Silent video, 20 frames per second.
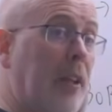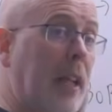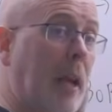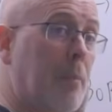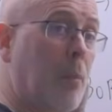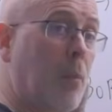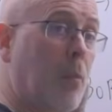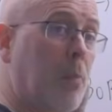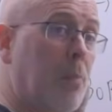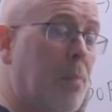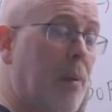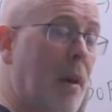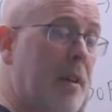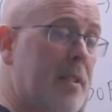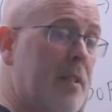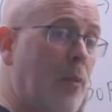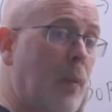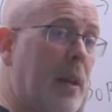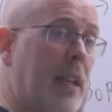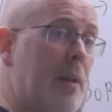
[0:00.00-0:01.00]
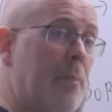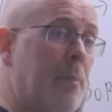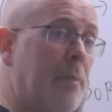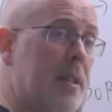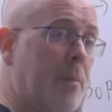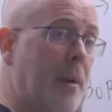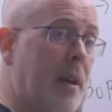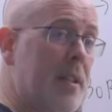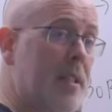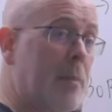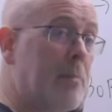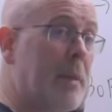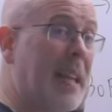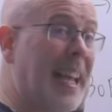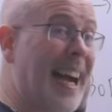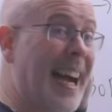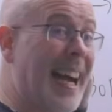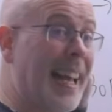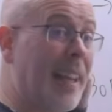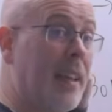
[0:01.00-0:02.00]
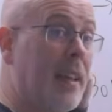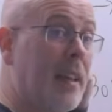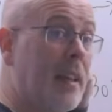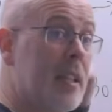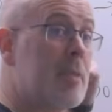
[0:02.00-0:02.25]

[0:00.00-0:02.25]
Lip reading: that process of weekly depositing began,